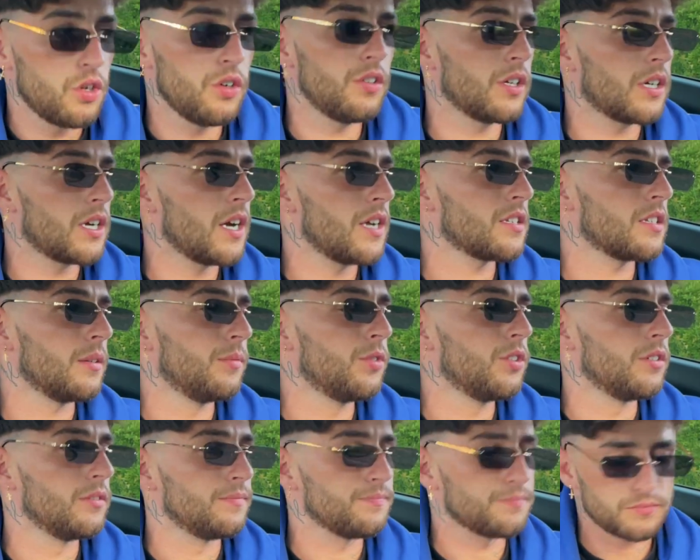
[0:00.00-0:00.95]
going on CASA
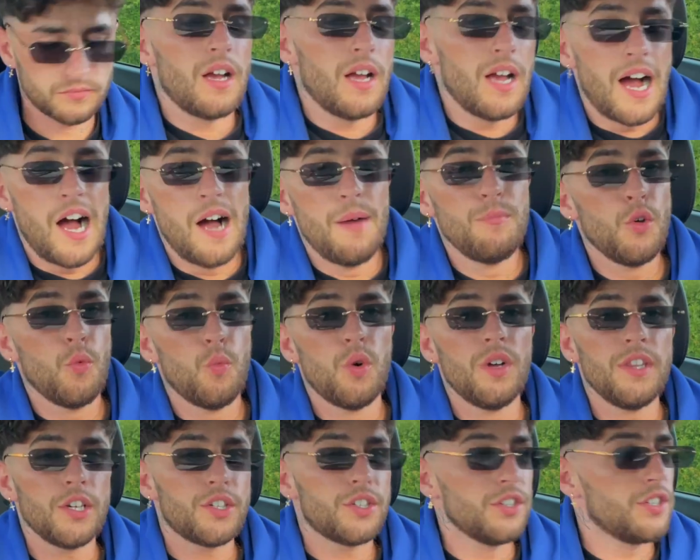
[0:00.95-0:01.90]
AMOR. I'm the
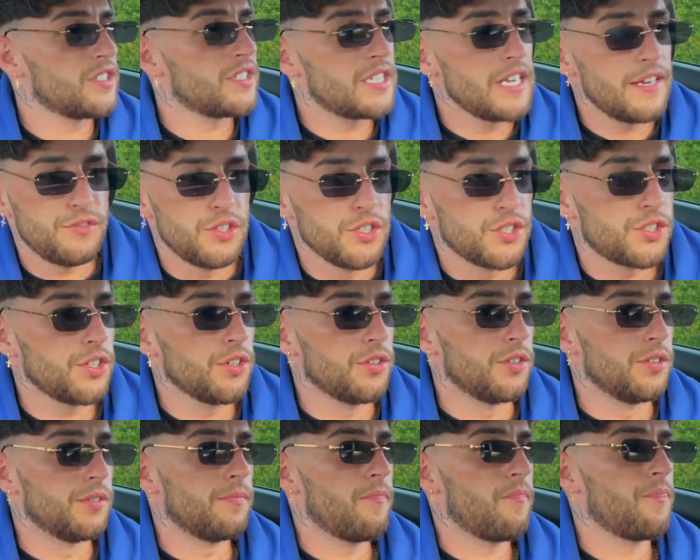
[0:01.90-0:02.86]
one that could have saved the
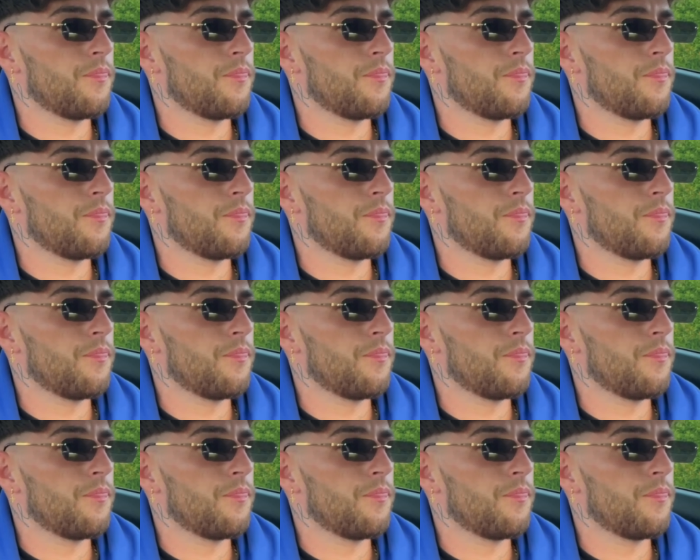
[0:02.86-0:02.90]
show.